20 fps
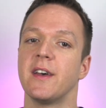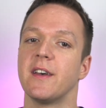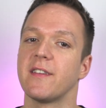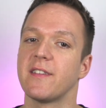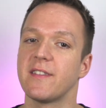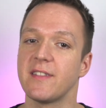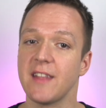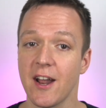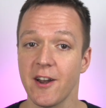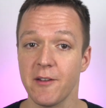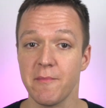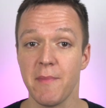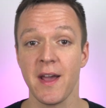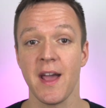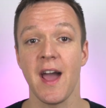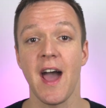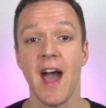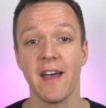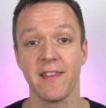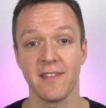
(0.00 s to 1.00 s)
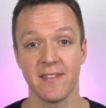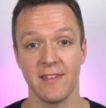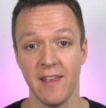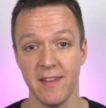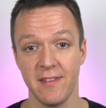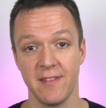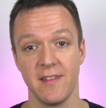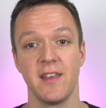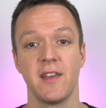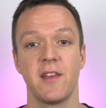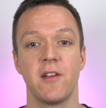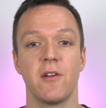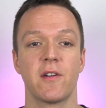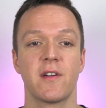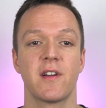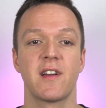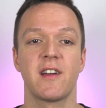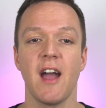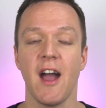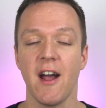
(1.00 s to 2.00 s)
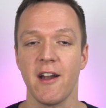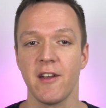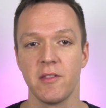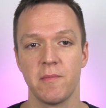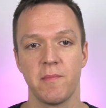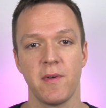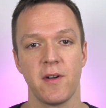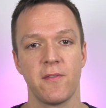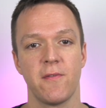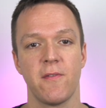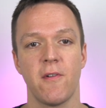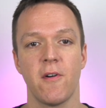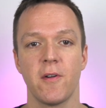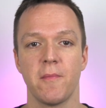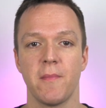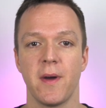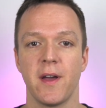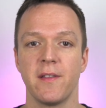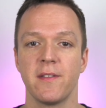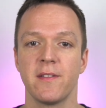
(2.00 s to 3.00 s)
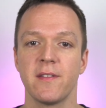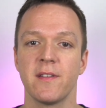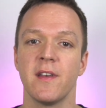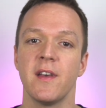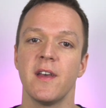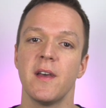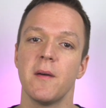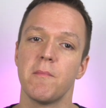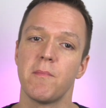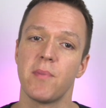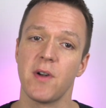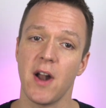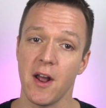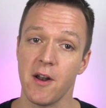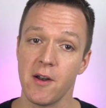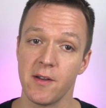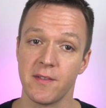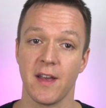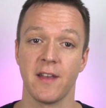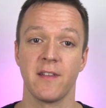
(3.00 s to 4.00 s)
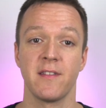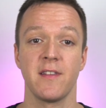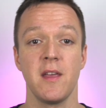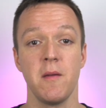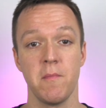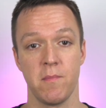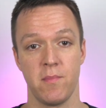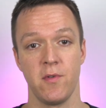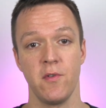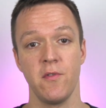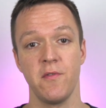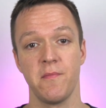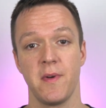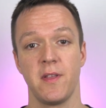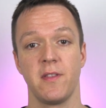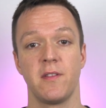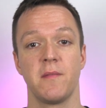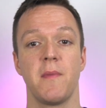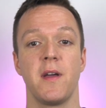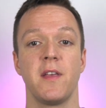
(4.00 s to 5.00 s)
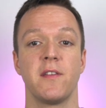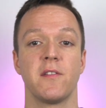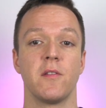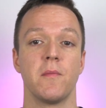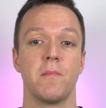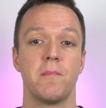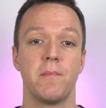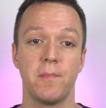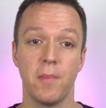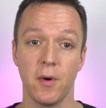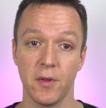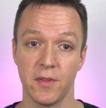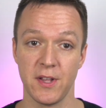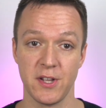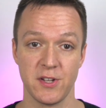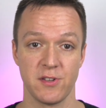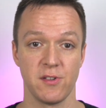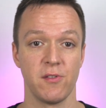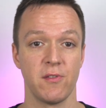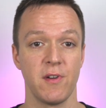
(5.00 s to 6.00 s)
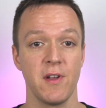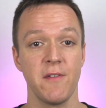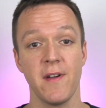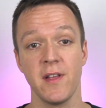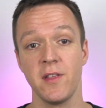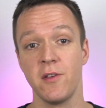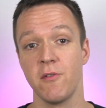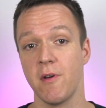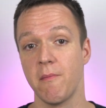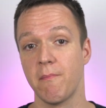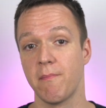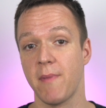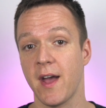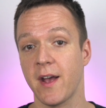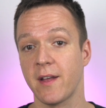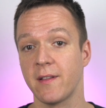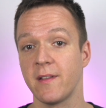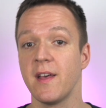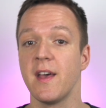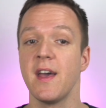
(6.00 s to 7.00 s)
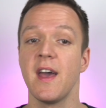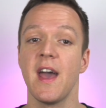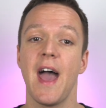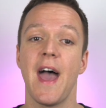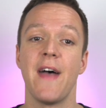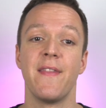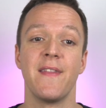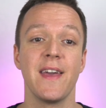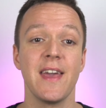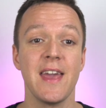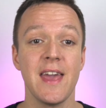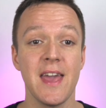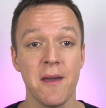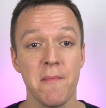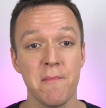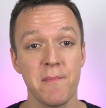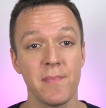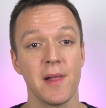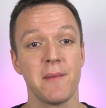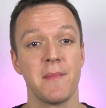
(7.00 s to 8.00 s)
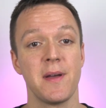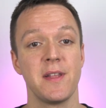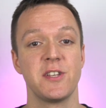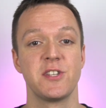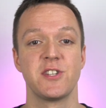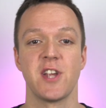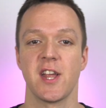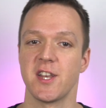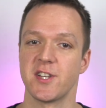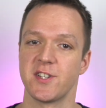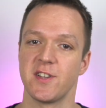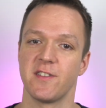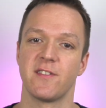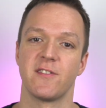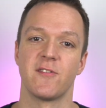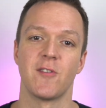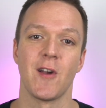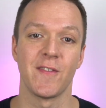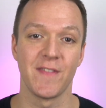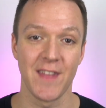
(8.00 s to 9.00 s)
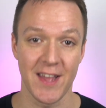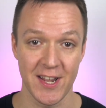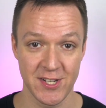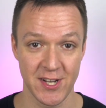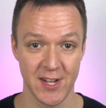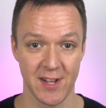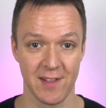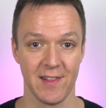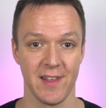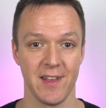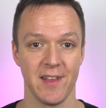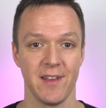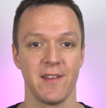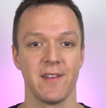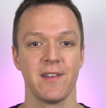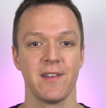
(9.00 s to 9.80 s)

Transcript: Start by assessing your current performance, prioritize improvements based on potential revenue impact, and implement changes strategically.